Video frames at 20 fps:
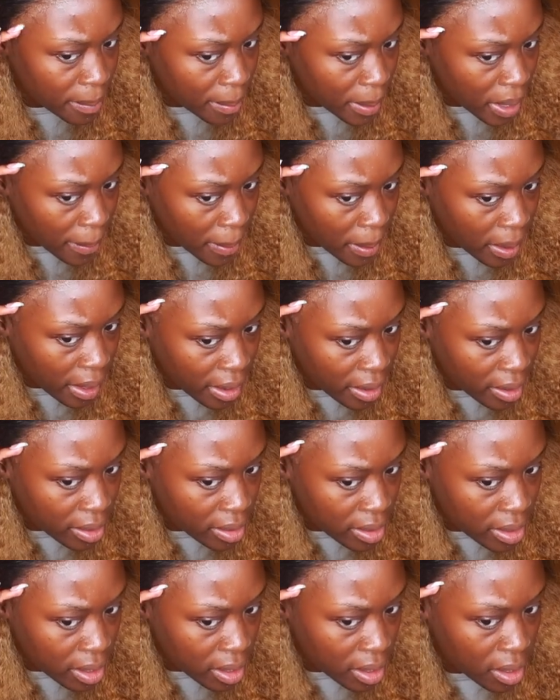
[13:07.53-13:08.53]
baby
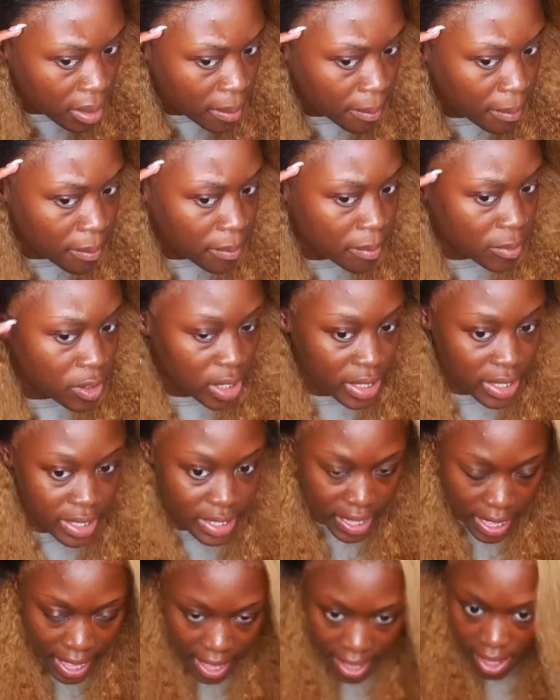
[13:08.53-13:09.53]
hairs just
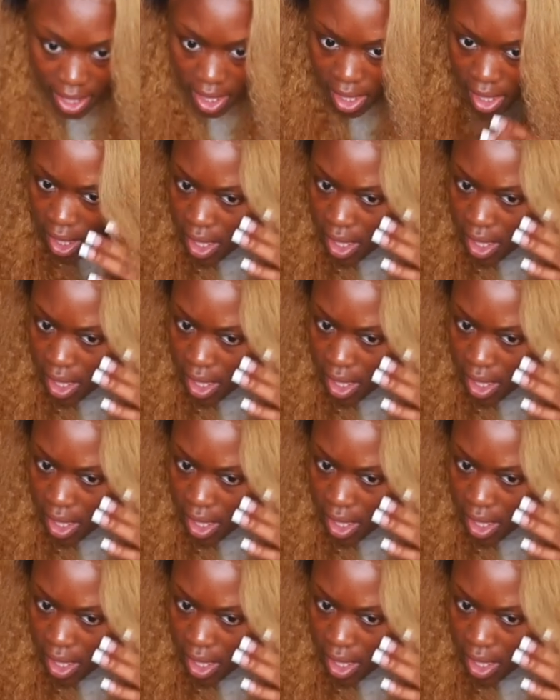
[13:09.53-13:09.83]
yet.